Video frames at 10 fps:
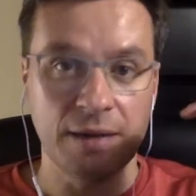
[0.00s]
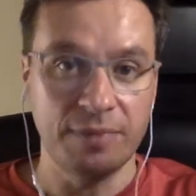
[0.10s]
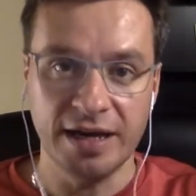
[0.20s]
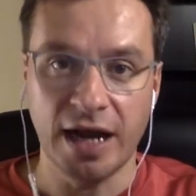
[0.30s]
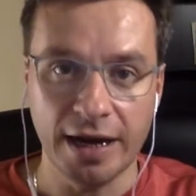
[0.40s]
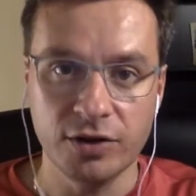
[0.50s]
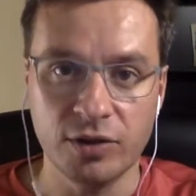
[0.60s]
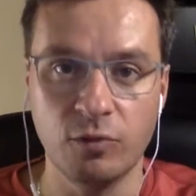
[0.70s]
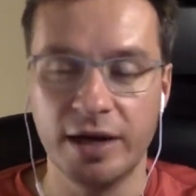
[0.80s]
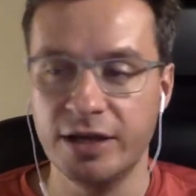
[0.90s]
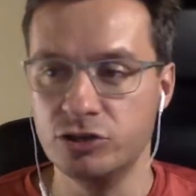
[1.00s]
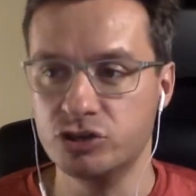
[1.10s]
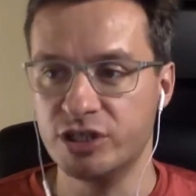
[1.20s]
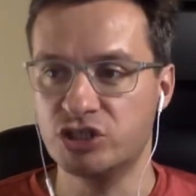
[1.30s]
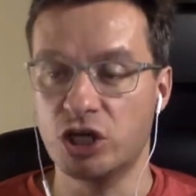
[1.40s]
a bit higher than what I
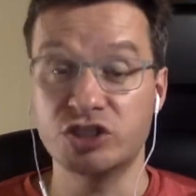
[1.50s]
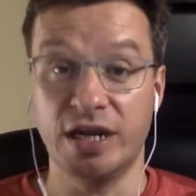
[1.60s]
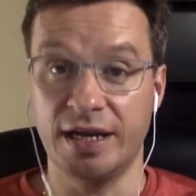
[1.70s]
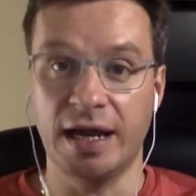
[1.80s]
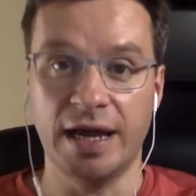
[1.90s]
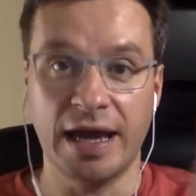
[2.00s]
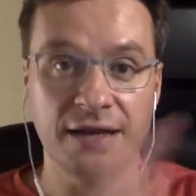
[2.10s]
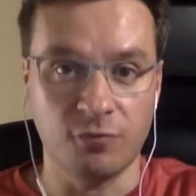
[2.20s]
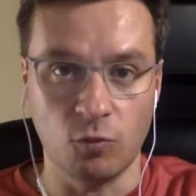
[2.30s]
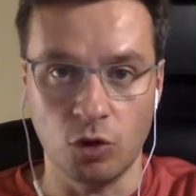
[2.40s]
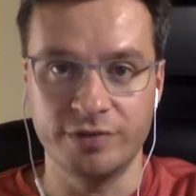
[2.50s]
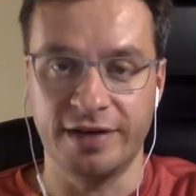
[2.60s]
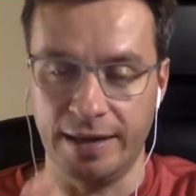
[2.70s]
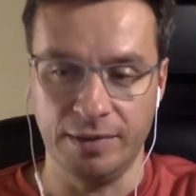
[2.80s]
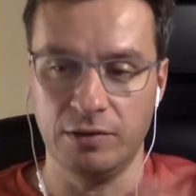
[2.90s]
usually charge, and I asked for more time.